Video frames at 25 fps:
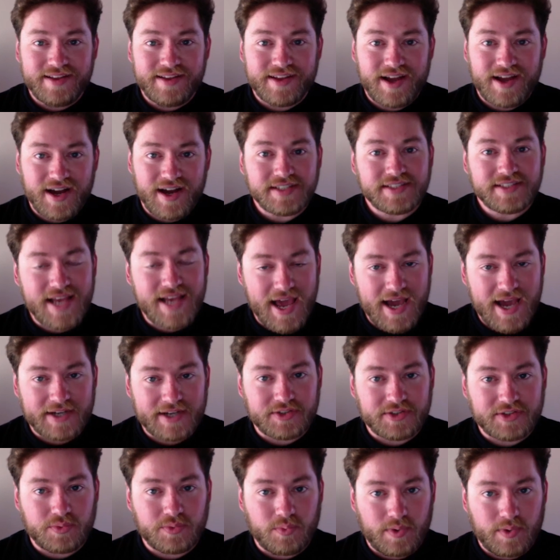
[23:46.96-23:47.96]

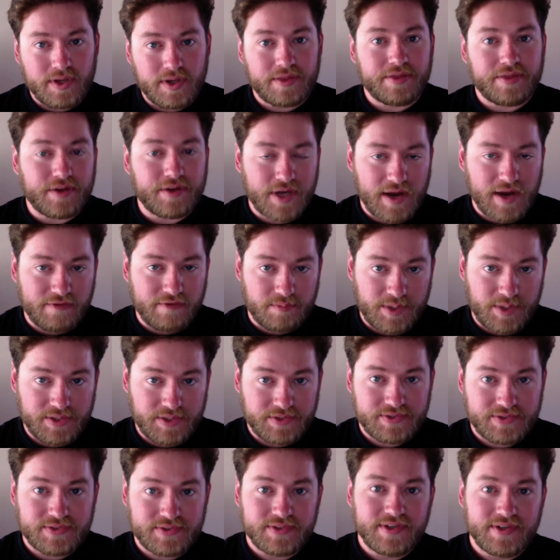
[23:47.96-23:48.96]
contact with
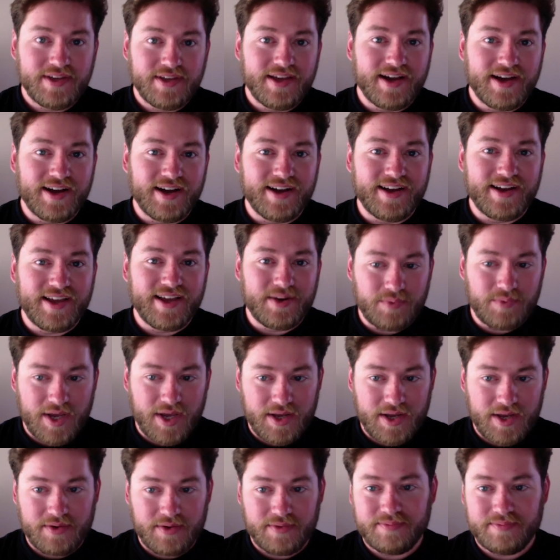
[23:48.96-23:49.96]
governments,
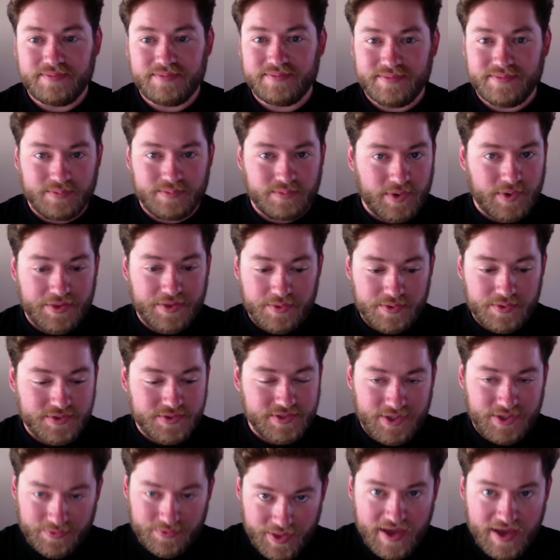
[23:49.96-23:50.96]
and whether it's
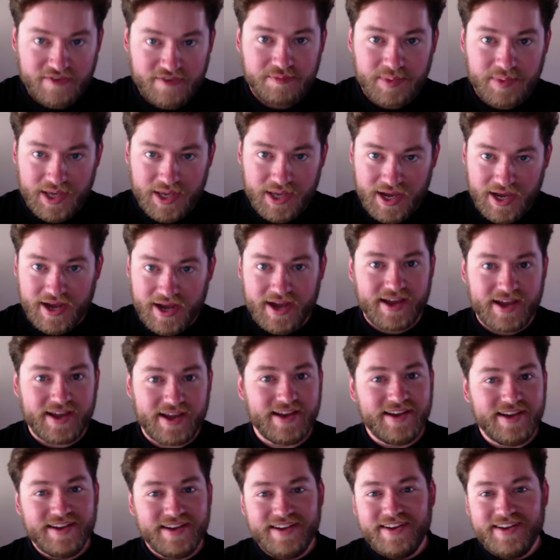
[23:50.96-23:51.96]
the
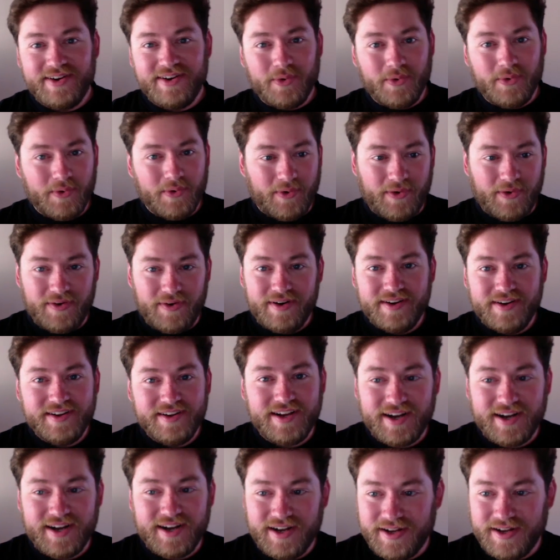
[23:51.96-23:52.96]
FBI or
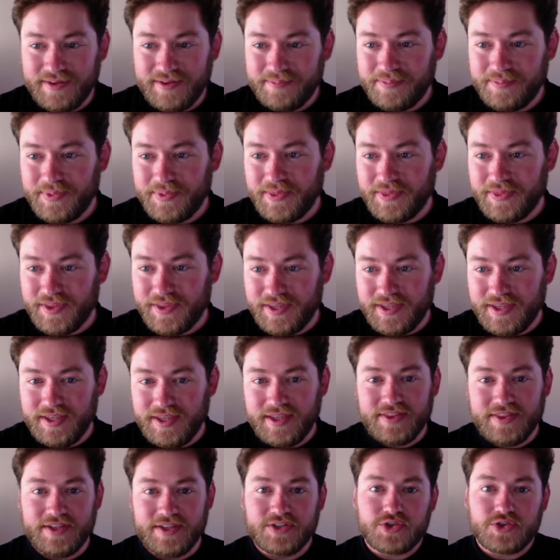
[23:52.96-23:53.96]

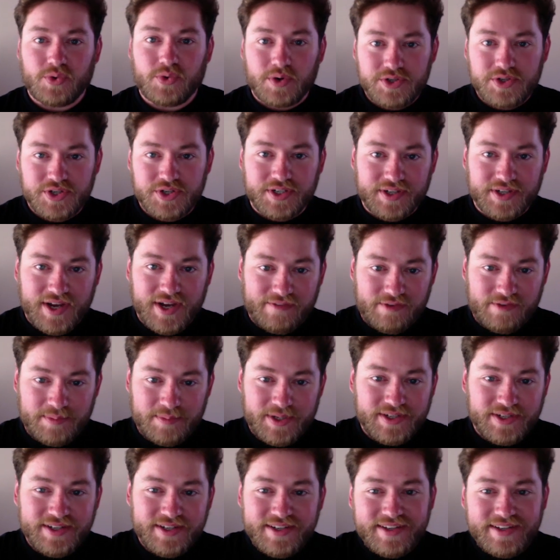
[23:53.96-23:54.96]
the Georgian
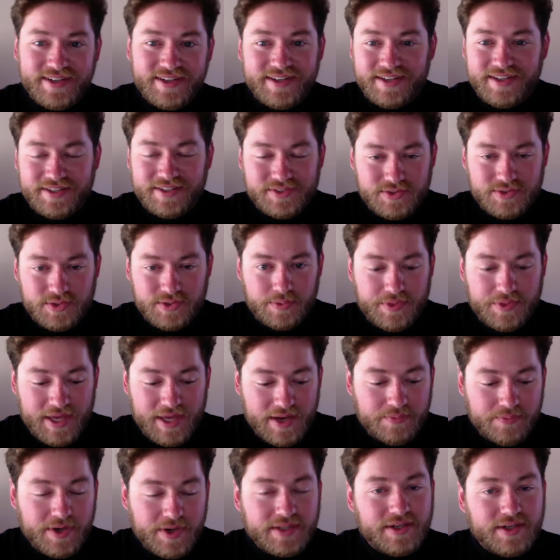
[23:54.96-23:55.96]
government. So
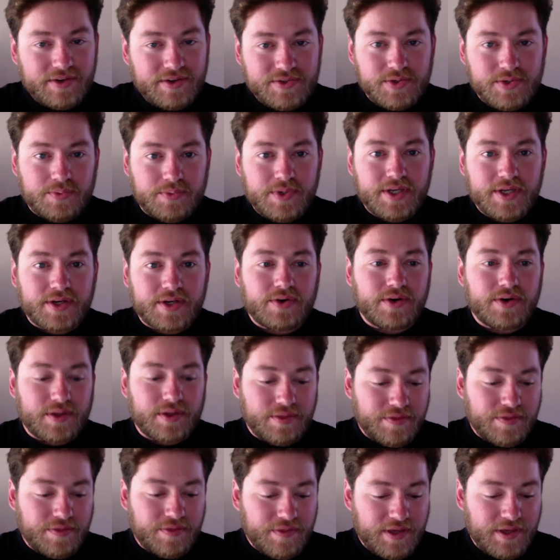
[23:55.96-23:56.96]
that right there is a
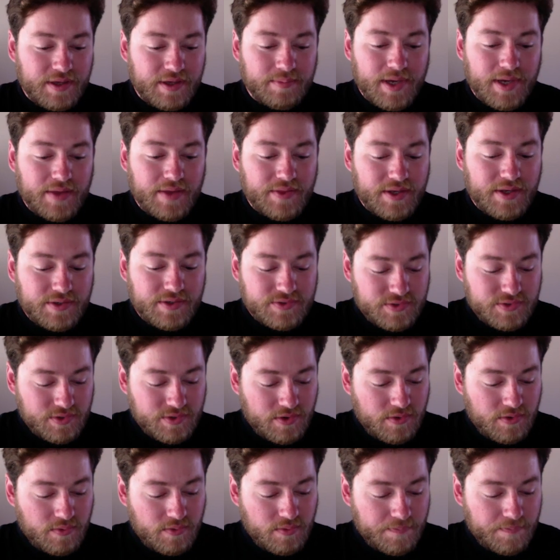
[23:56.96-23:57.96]
reoccurring theme. And then
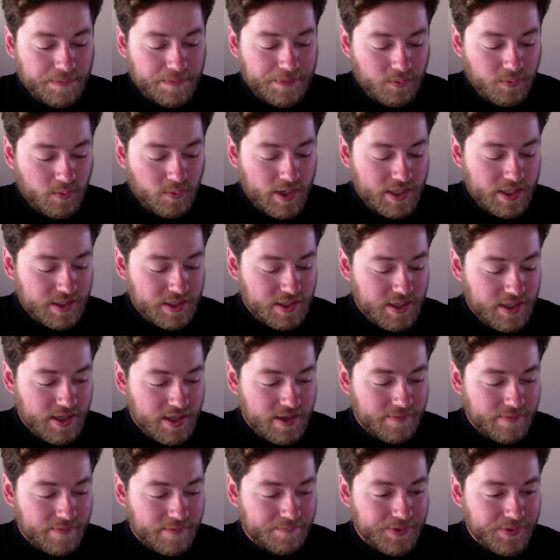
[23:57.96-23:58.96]
so
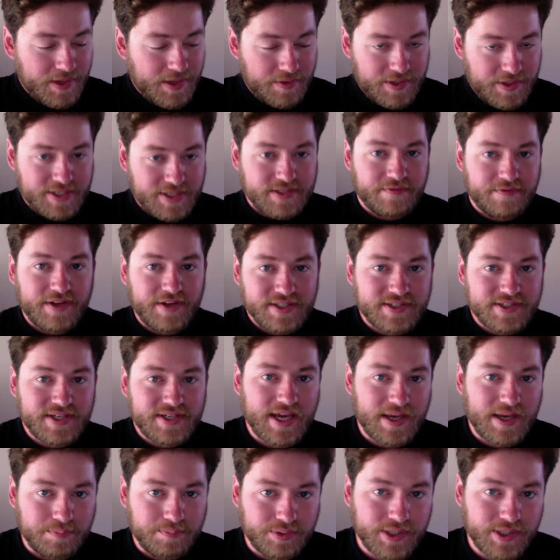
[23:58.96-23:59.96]
when these events
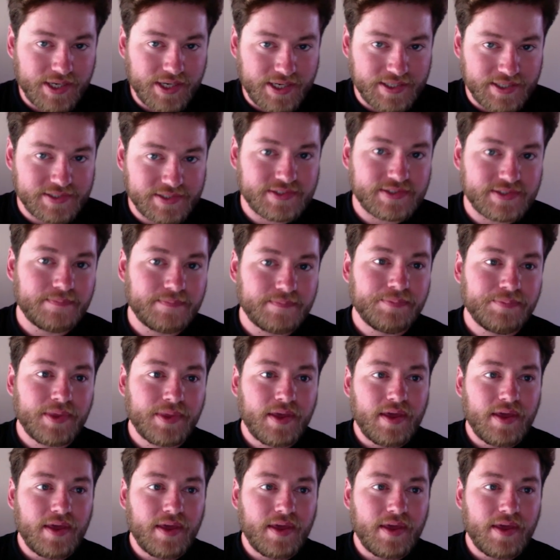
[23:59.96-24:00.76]
take place,